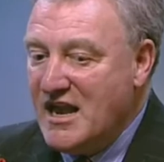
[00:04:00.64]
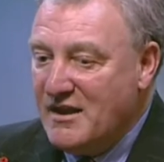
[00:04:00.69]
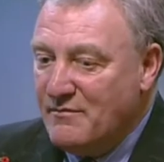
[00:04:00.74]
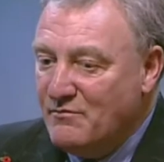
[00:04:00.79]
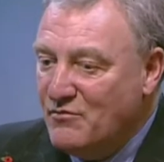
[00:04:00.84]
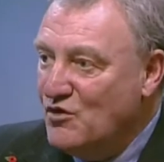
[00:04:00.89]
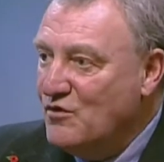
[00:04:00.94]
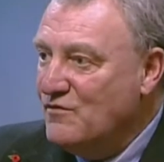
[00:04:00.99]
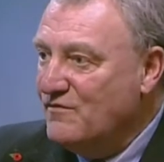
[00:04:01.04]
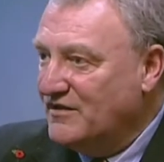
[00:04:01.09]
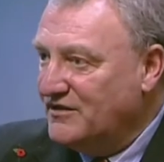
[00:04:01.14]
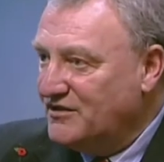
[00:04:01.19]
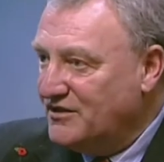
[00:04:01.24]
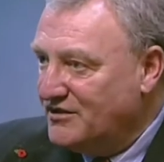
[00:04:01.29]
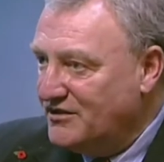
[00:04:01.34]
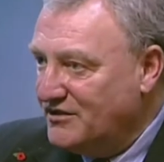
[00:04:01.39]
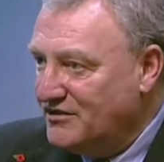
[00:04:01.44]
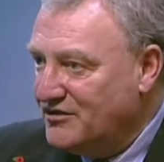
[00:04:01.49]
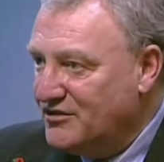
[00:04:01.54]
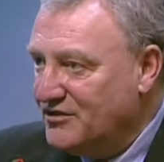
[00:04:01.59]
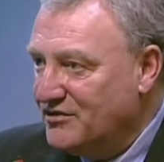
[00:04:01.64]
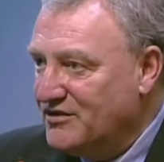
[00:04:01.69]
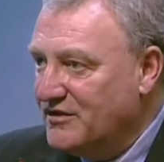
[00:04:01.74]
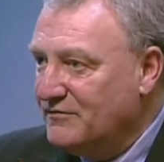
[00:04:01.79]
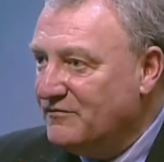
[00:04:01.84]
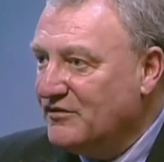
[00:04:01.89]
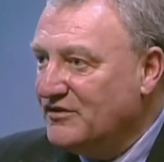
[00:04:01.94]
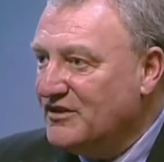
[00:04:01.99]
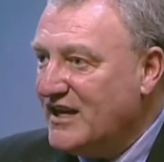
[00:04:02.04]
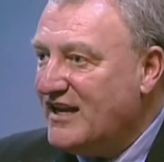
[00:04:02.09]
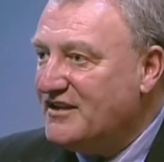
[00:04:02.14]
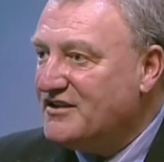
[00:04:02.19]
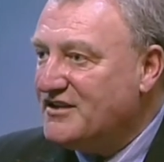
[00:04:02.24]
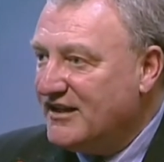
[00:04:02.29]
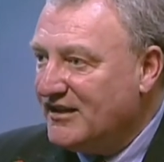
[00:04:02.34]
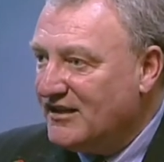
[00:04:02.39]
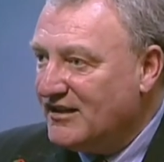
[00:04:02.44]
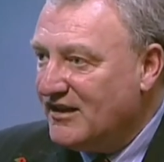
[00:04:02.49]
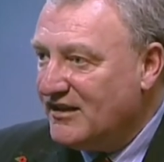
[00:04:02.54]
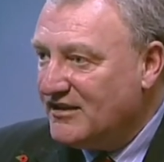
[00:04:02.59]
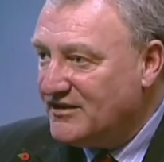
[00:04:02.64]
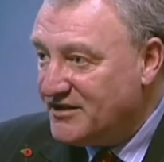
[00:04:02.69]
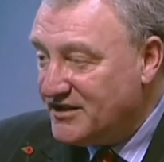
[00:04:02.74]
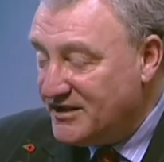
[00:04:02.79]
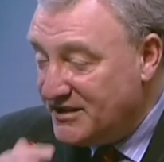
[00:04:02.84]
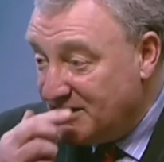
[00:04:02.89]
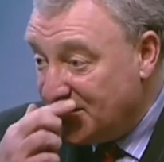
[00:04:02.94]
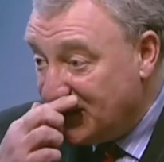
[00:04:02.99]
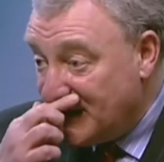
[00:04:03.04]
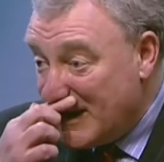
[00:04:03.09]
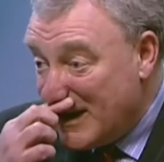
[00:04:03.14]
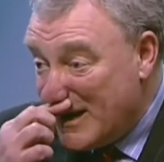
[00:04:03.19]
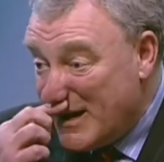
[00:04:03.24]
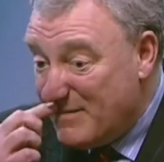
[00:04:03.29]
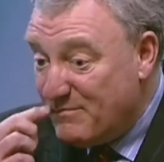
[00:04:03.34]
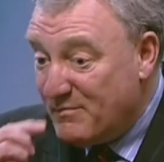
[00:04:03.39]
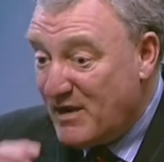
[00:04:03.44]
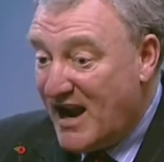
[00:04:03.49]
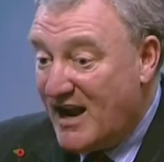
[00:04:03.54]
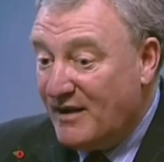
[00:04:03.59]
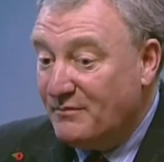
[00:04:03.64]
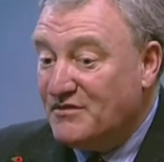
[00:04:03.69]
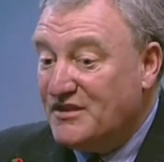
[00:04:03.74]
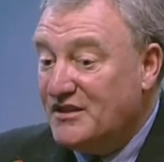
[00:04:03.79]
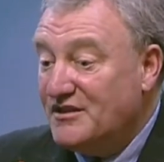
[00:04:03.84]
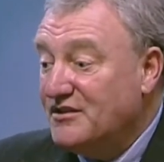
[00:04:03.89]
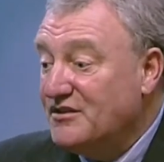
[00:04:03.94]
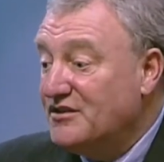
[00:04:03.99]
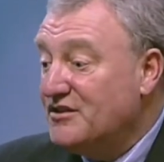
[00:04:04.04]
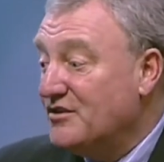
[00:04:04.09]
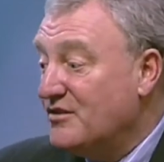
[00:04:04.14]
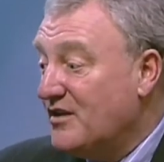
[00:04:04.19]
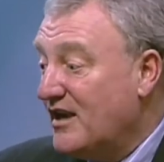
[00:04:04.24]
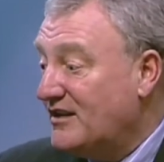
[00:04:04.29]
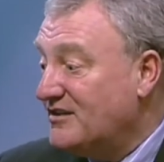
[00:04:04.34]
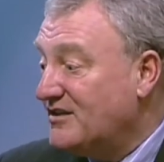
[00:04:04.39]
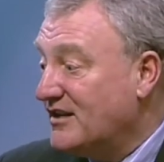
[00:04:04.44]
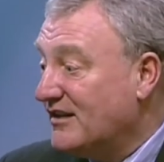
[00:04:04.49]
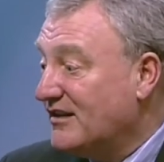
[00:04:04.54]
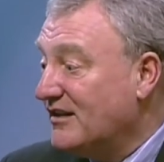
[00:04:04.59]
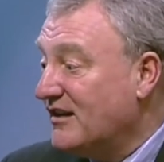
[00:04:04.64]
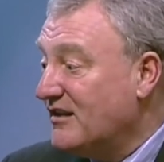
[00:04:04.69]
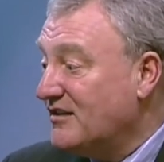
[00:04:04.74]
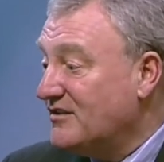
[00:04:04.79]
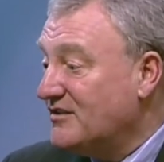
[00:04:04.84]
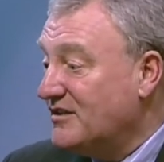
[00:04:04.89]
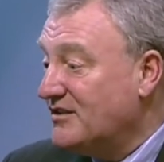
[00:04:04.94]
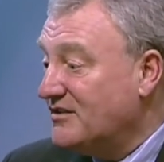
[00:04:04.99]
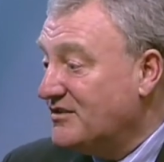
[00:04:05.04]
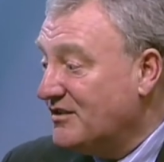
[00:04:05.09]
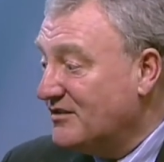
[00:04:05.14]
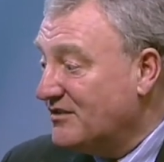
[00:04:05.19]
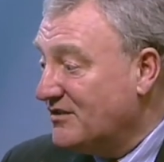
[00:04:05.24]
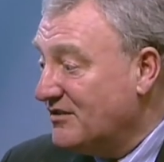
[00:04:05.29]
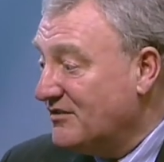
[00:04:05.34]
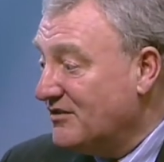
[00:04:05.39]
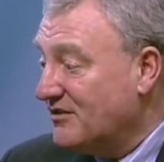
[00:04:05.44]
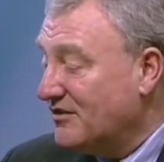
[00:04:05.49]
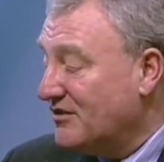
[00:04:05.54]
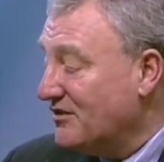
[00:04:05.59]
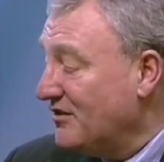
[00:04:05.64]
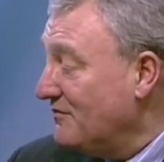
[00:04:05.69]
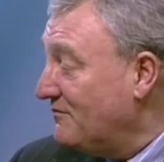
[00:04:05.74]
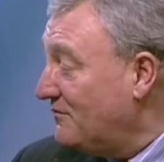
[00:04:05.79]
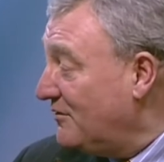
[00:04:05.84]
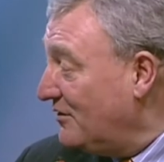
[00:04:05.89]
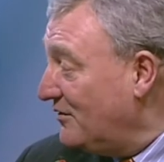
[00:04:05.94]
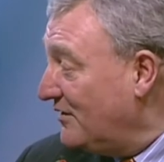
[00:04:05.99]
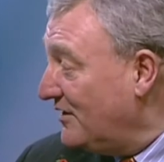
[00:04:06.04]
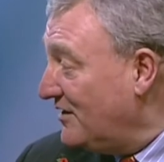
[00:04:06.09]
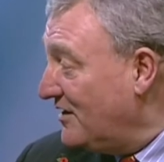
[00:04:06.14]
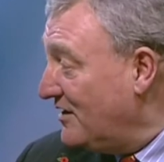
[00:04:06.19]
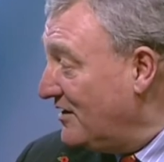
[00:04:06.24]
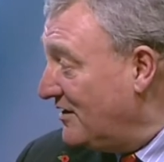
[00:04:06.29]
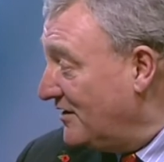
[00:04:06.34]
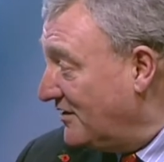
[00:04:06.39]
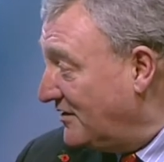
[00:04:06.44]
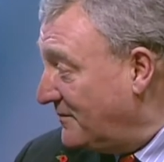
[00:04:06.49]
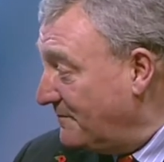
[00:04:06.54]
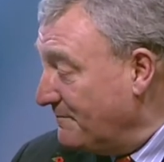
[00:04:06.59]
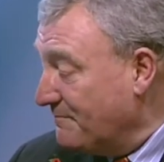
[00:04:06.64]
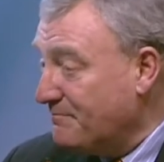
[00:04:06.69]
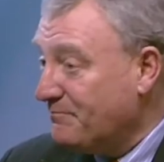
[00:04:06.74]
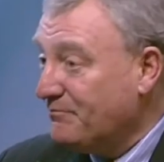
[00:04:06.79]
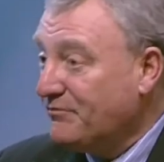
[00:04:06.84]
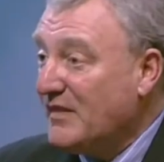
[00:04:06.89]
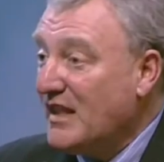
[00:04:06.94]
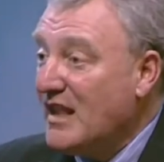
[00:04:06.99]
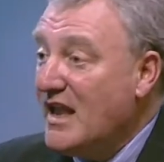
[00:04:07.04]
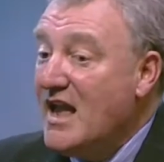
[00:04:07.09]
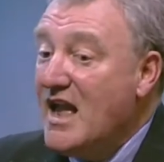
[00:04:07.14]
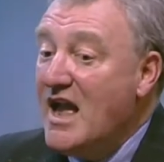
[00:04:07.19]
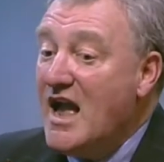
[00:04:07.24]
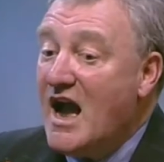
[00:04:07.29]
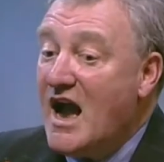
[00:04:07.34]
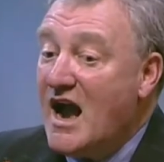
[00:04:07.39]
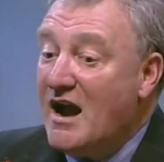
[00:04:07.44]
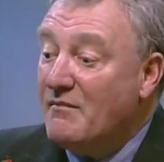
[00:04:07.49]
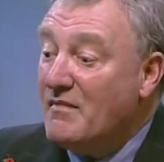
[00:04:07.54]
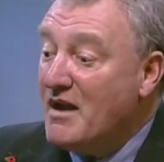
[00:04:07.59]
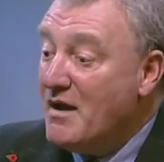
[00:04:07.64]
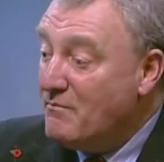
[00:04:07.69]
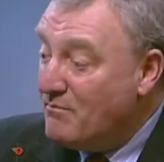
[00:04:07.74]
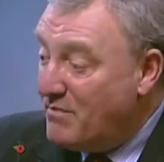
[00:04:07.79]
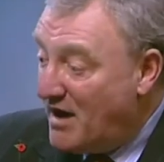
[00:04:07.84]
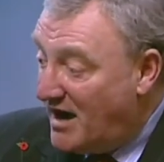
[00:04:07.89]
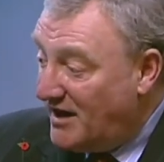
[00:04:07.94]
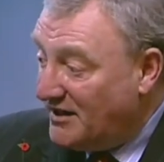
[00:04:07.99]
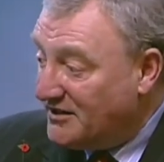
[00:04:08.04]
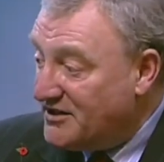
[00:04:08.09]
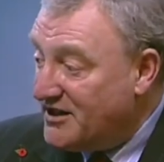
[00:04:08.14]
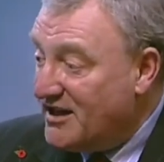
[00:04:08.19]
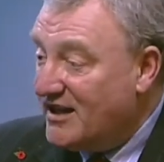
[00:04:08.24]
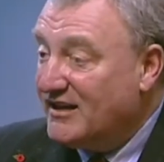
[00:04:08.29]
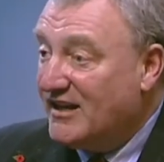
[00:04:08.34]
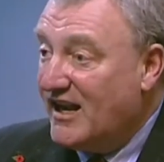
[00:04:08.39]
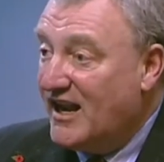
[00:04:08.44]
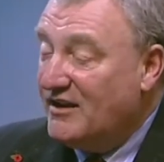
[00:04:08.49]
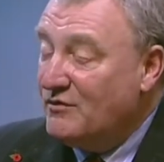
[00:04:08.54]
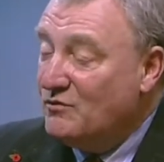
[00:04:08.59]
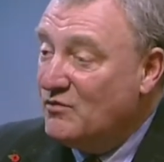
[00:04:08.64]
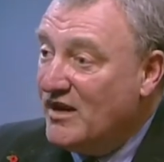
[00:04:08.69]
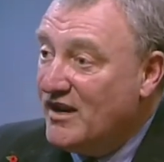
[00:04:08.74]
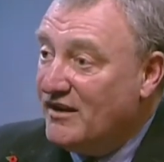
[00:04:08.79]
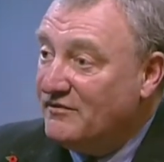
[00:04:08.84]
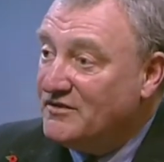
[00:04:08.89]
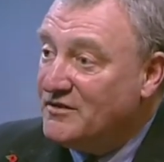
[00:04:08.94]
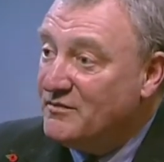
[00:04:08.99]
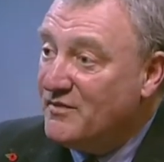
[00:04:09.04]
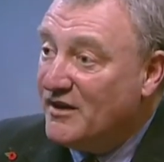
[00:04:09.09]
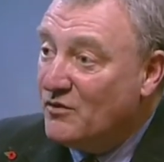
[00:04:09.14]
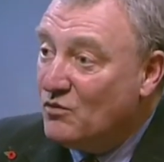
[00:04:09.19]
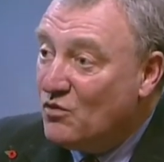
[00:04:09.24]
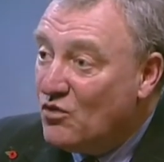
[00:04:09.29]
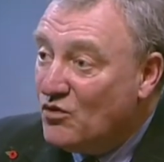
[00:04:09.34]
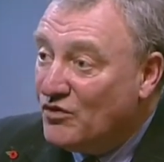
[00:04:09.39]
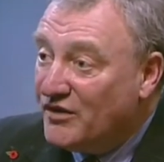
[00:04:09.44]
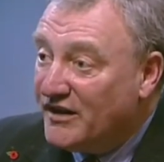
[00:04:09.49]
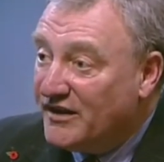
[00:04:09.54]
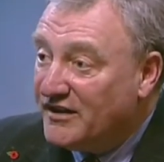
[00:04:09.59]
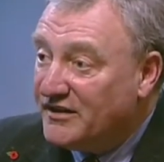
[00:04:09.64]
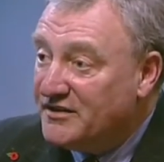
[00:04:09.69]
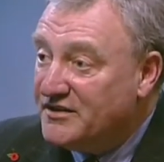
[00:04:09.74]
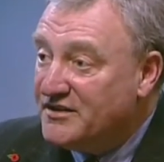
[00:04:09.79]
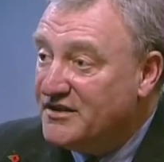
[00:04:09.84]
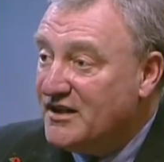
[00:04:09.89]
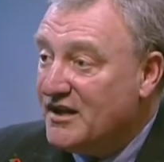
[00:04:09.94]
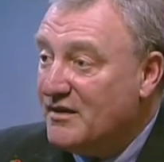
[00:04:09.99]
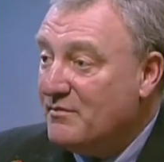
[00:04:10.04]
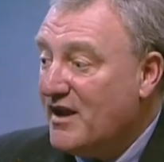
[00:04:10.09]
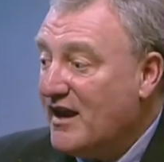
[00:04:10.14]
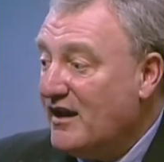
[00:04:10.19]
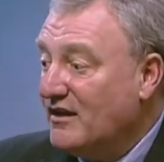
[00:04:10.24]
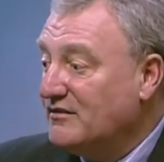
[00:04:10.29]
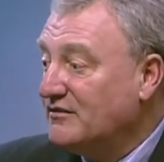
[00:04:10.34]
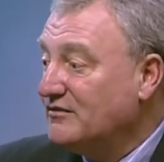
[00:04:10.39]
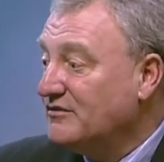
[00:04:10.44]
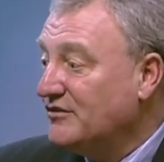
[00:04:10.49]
move into different asset classes, perhaps into asset classes that are not following the herd. But again, we have to make warnings about,